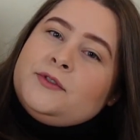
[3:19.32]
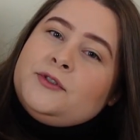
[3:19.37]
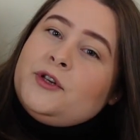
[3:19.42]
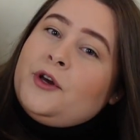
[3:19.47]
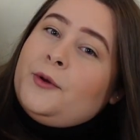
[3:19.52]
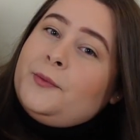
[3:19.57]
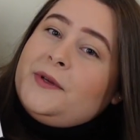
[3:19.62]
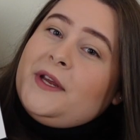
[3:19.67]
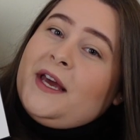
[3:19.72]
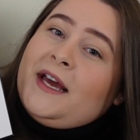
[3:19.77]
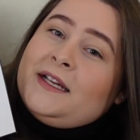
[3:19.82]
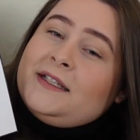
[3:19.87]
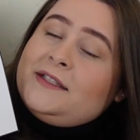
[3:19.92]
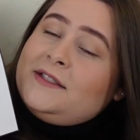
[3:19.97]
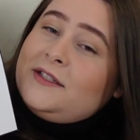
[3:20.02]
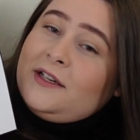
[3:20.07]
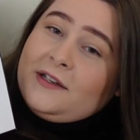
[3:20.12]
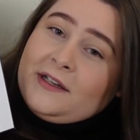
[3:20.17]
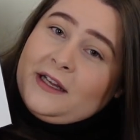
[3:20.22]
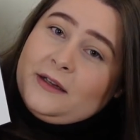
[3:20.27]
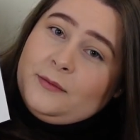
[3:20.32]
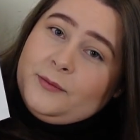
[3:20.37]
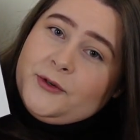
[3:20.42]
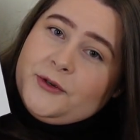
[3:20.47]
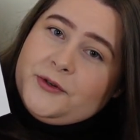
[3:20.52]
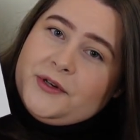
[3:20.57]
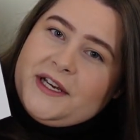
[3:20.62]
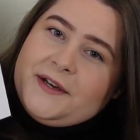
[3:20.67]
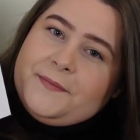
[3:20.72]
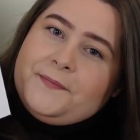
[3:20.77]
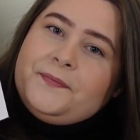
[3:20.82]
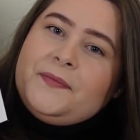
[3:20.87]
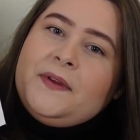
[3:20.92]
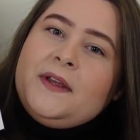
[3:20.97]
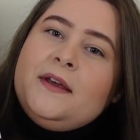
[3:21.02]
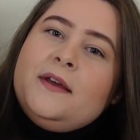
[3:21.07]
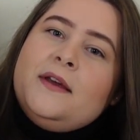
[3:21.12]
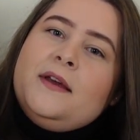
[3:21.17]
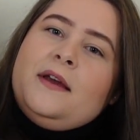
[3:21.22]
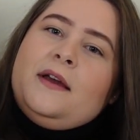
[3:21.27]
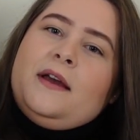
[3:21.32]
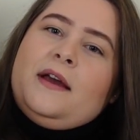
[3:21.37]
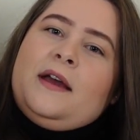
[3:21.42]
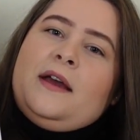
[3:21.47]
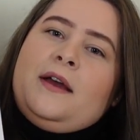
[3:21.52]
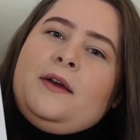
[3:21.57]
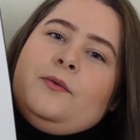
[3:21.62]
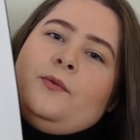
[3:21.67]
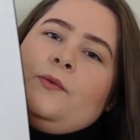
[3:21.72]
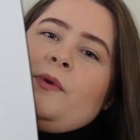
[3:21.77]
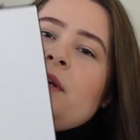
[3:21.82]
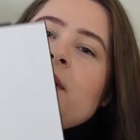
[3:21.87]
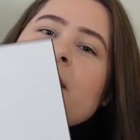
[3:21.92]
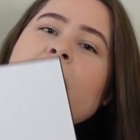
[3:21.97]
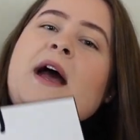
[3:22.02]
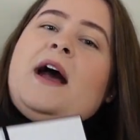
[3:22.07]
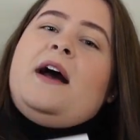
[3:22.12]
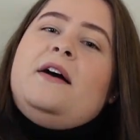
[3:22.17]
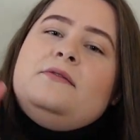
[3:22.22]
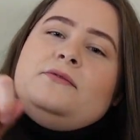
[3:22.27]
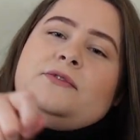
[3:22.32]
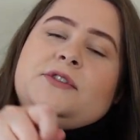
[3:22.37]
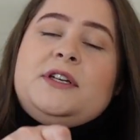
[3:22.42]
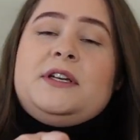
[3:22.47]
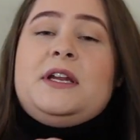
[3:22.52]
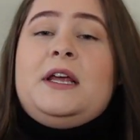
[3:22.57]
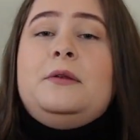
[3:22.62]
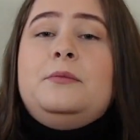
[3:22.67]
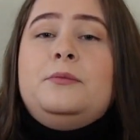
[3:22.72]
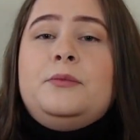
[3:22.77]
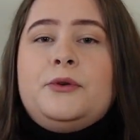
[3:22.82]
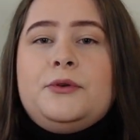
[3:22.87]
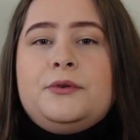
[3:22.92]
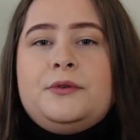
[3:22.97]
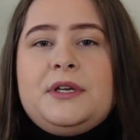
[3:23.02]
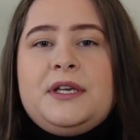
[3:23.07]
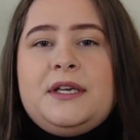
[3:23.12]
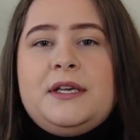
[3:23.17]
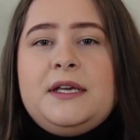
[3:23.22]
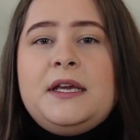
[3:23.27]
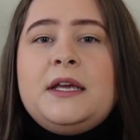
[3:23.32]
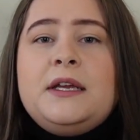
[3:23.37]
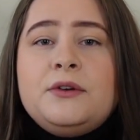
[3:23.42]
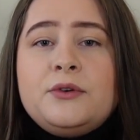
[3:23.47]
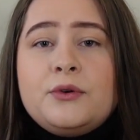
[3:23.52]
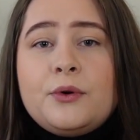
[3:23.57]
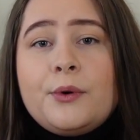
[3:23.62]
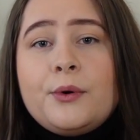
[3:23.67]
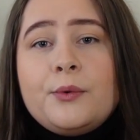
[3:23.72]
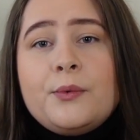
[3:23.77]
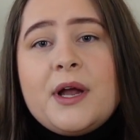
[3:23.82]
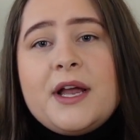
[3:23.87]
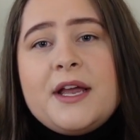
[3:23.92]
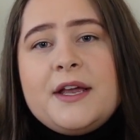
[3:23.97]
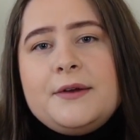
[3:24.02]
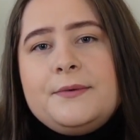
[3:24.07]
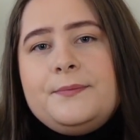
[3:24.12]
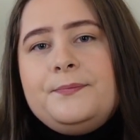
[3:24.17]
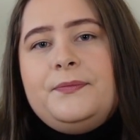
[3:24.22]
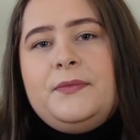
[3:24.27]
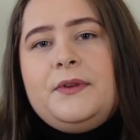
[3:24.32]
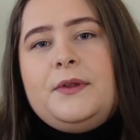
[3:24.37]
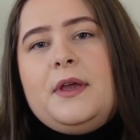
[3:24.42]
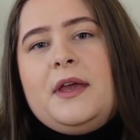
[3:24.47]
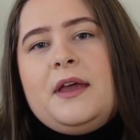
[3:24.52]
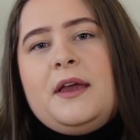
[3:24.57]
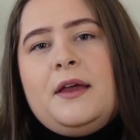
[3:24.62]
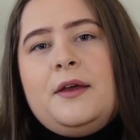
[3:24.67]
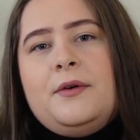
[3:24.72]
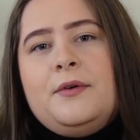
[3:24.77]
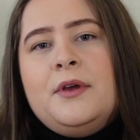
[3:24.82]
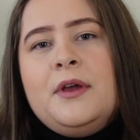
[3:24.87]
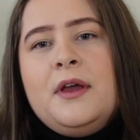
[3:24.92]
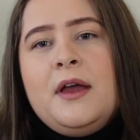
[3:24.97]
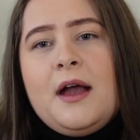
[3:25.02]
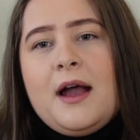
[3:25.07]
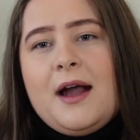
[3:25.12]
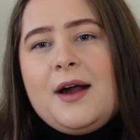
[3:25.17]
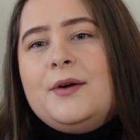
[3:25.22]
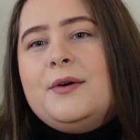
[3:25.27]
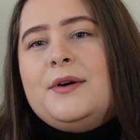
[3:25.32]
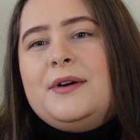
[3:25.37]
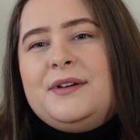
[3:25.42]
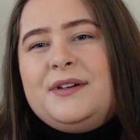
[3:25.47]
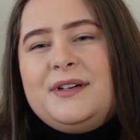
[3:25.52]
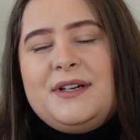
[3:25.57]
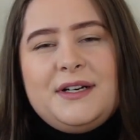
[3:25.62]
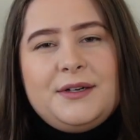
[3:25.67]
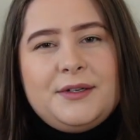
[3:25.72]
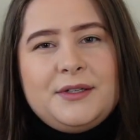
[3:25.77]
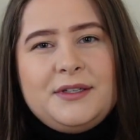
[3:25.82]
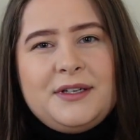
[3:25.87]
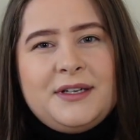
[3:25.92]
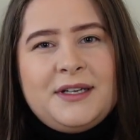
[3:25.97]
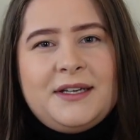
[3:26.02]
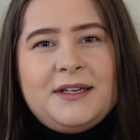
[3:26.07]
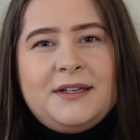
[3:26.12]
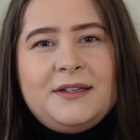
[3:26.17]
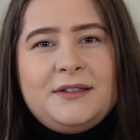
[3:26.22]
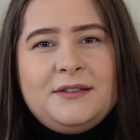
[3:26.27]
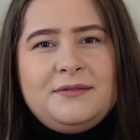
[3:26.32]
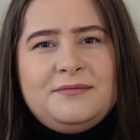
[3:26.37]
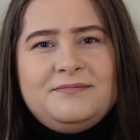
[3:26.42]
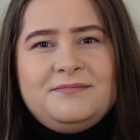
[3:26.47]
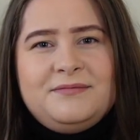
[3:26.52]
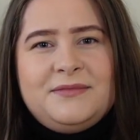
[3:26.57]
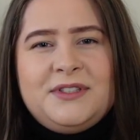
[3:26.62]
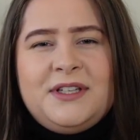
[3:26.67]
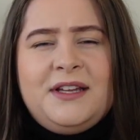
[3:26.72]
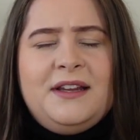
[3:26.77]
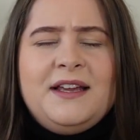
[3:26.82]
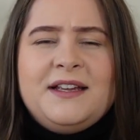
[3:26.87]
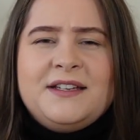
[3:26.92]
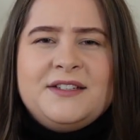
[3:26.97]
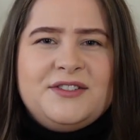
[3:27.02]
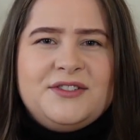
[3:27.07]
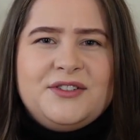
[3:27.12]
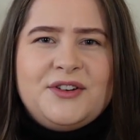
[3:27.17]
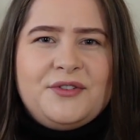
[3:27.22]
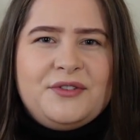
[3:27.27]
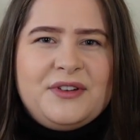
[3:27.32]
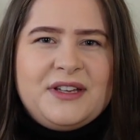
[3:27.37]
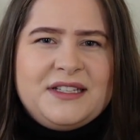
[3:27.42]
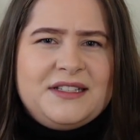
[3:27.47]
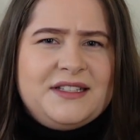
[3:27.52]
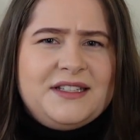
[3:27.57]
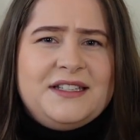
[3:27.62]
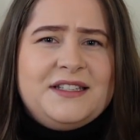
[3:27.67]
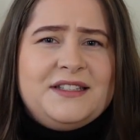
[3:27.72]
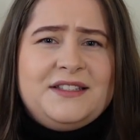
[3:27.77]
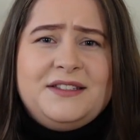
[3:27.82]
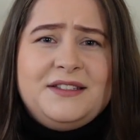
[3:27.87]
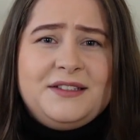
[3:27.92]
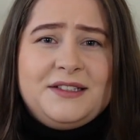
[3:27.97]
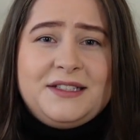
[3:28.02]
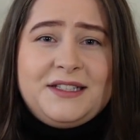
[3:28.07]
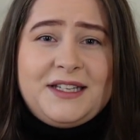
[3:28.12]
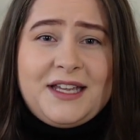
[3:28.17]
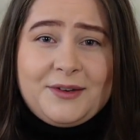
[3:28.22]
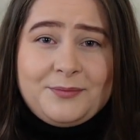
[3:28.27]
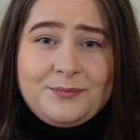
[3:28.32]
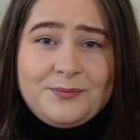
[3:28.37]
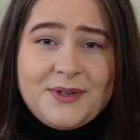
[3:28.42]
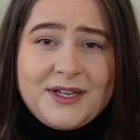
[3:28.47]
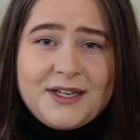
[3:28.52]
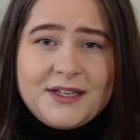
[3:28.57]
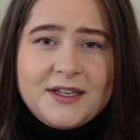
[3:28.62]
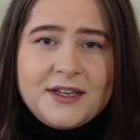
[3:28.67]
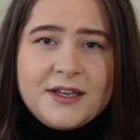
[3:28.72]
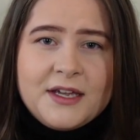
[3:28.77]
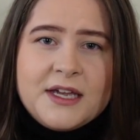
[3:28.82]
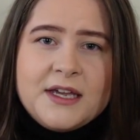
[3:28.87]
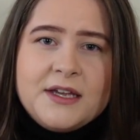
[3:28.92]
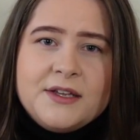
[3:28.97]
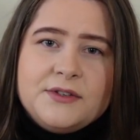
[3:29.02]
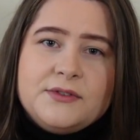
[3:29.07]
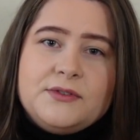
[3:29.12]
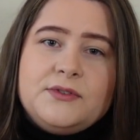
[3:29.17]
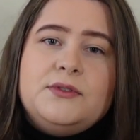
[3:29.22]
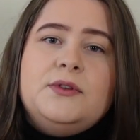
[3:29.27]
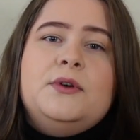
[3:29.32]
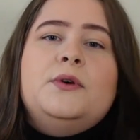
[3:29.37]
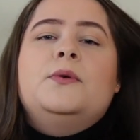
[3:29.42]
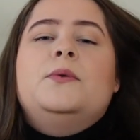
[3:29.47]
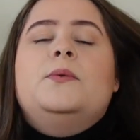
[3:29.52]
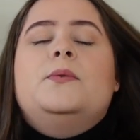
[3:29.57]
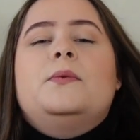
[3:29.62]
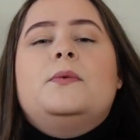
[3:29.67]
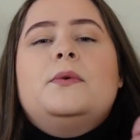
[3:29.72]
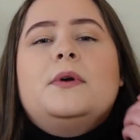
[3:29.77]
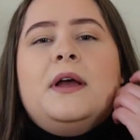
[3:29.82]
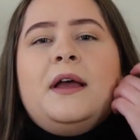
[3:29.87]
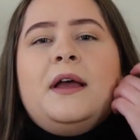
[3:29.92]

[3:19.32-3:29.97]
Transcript: shopped at Chanel Beauty. We have Chanel Beauty in Norway. However, the selection of it isn't that big. So